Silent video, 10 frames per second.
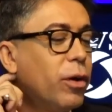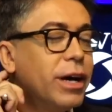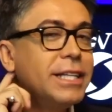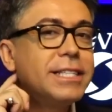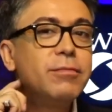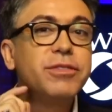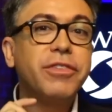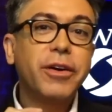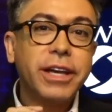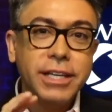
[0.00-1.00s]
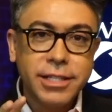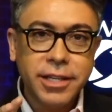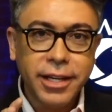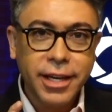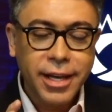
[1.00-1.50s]
it seems very
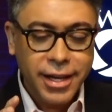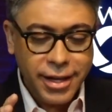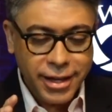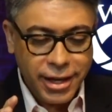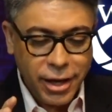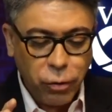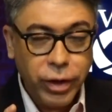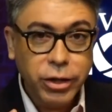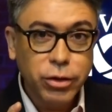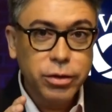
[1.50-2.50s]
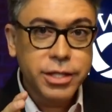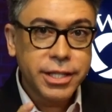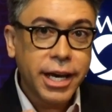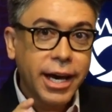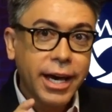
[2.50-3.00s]
easy when you
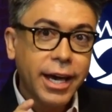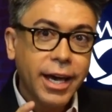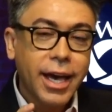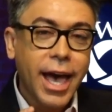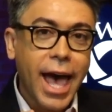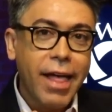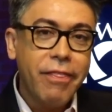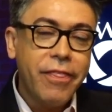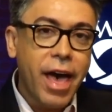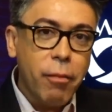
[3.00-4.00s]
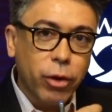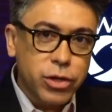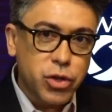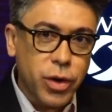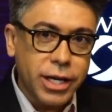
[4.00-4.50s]
say and
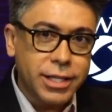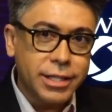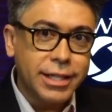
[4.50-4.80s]
demonstrates